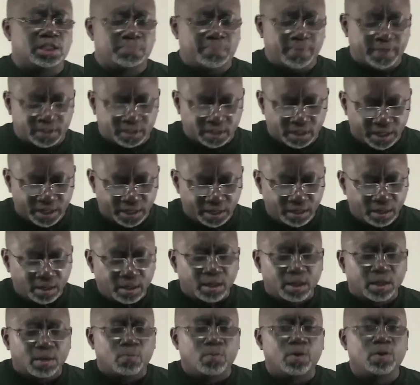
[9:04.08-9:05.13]
especially,
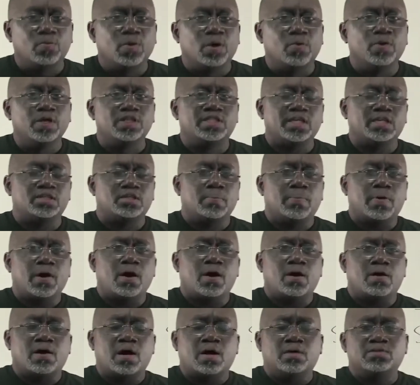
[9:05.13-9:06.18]
when we set up
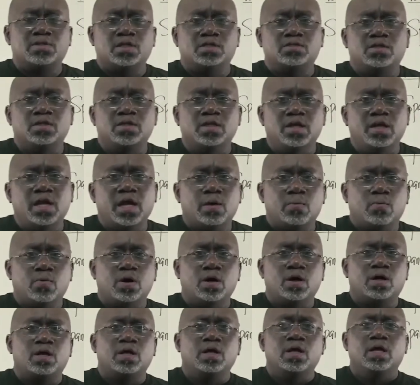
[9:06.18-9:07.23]
our routers on the
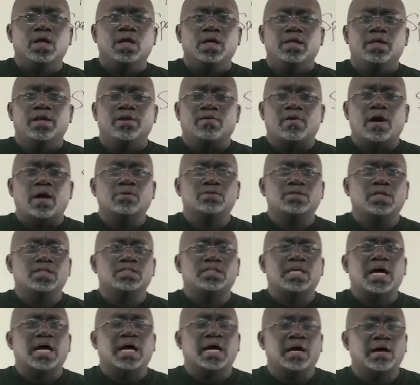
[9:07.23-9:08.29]
network, the routers
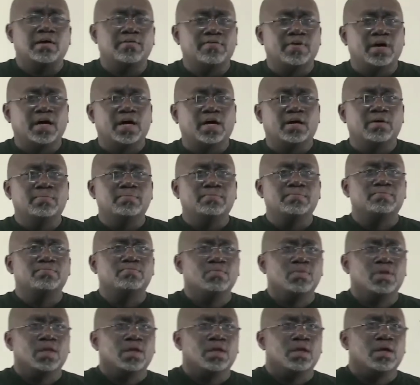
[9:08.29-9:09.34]
have
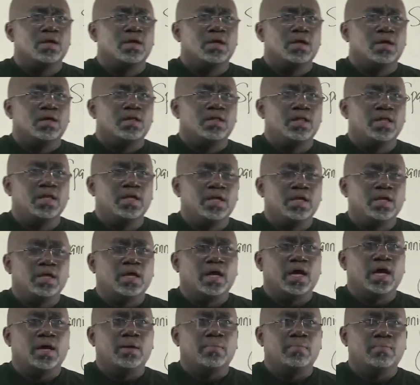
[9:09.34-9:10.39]
the
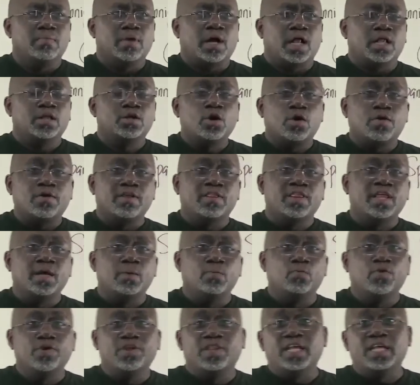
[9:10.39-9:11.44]

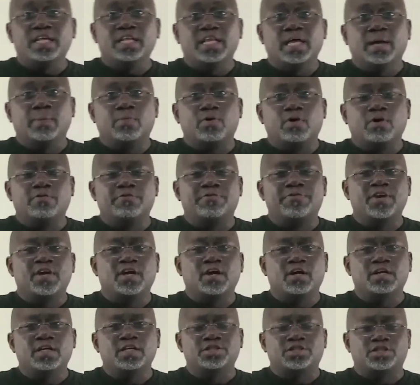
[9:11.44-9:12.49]
algorithm within them
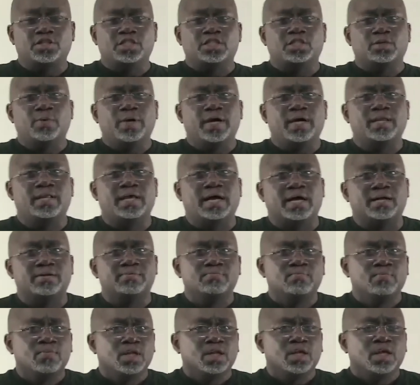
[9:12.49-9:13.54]
configured in such a way that
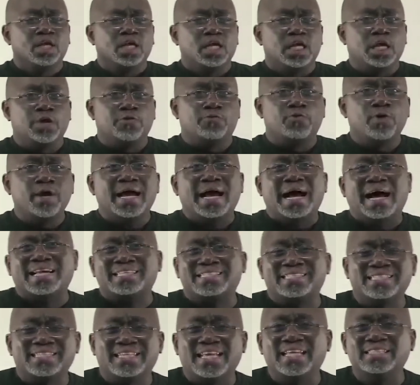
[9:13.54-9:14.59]
if we
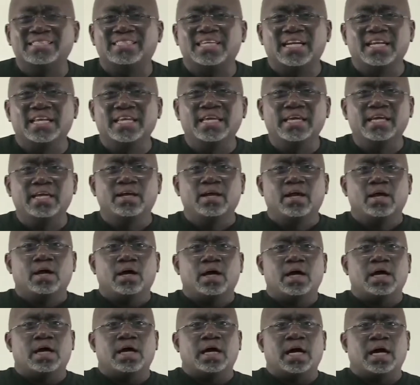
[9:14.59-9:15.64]
accidentally
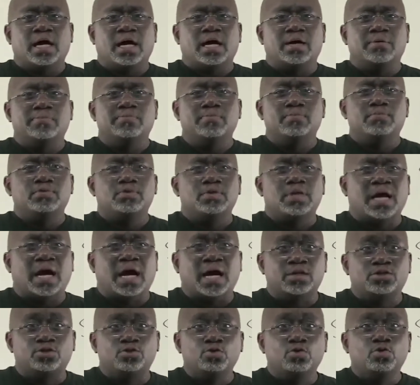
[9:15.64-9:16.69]

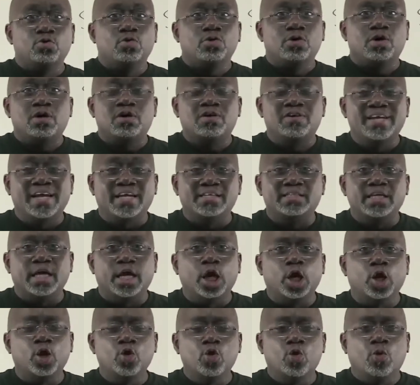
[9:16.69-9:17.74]
to create
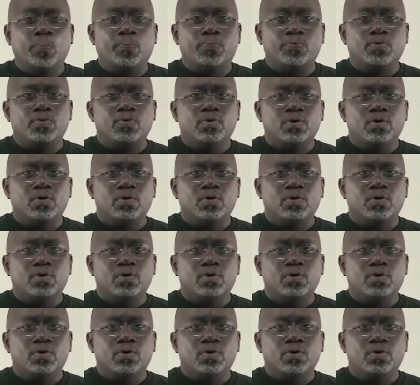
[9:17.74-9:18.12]
a loop,